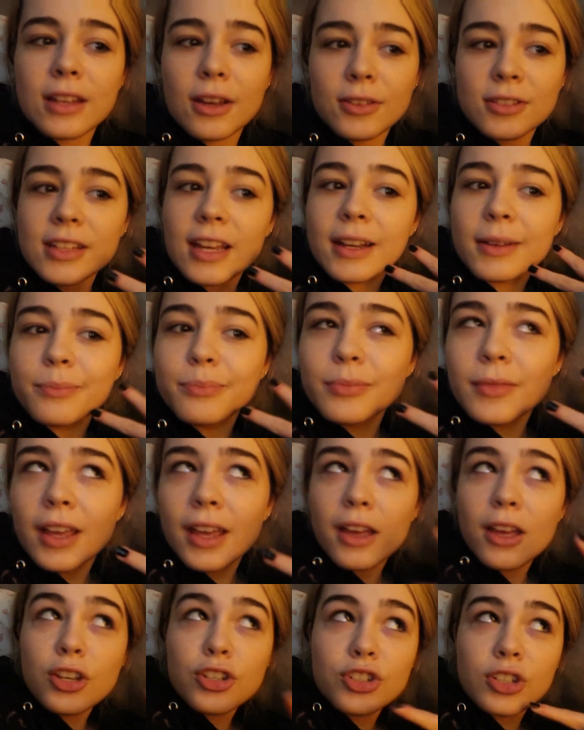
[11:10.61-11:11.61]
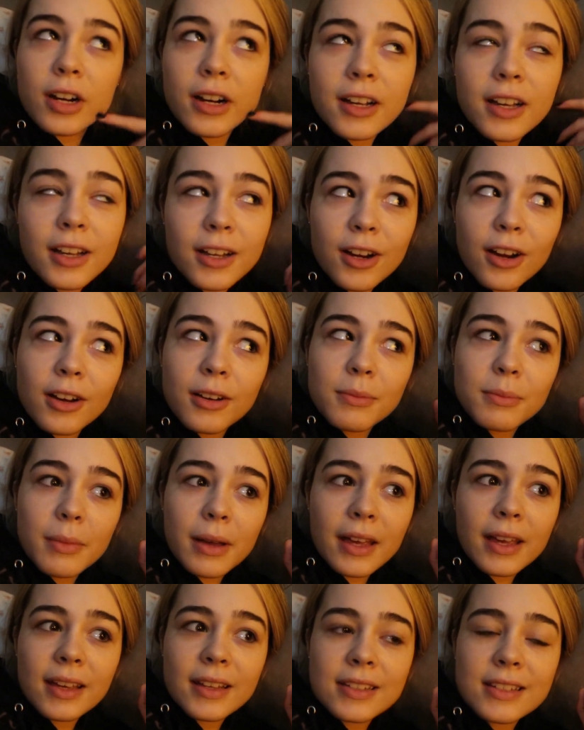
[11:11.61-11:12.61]
I was like, should I cut curtain
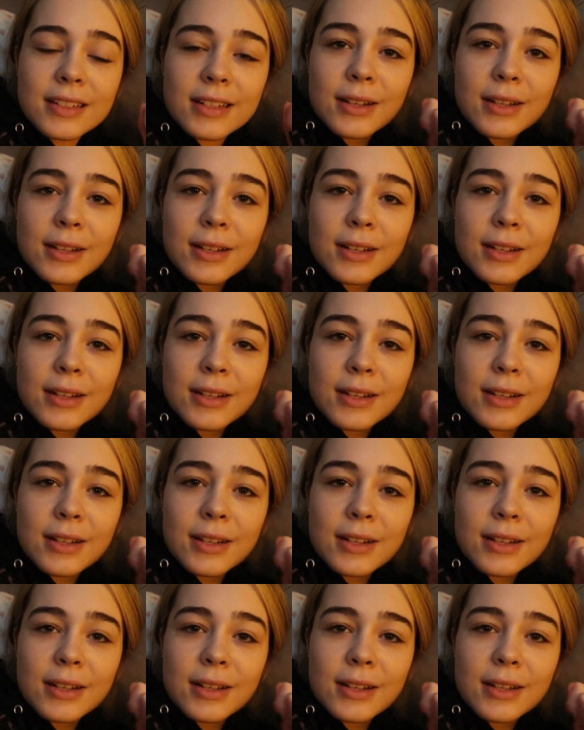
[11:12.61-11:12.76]
bangs?